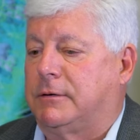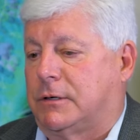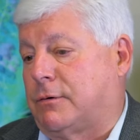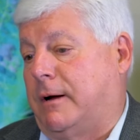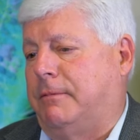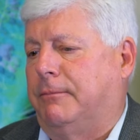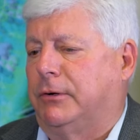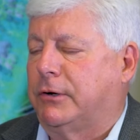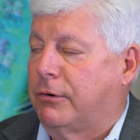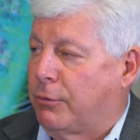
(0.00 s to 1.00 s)
to train
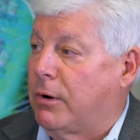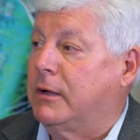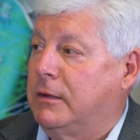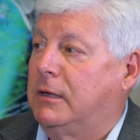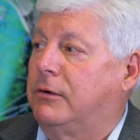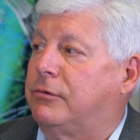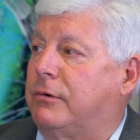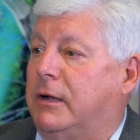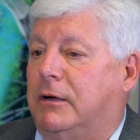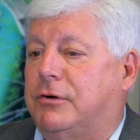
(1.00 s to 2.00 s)
people to go to work in the
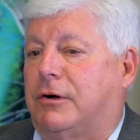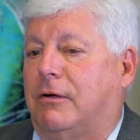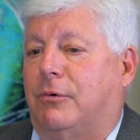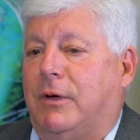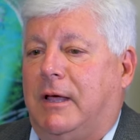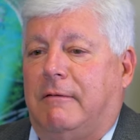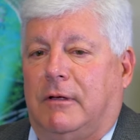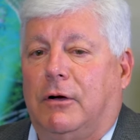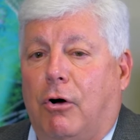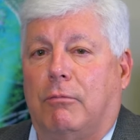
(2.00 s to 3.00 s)
industry and ensure that we have
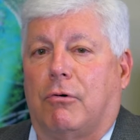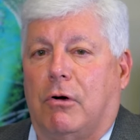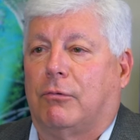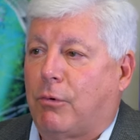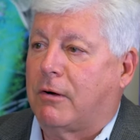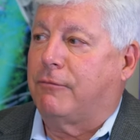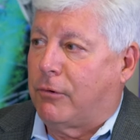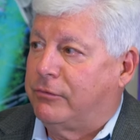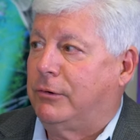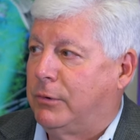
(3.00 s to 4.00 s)
the homegrown
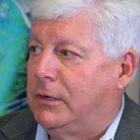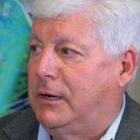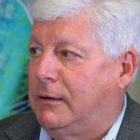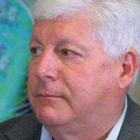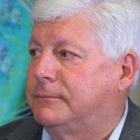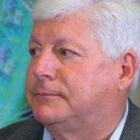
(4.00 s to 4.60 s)
workforce that we need.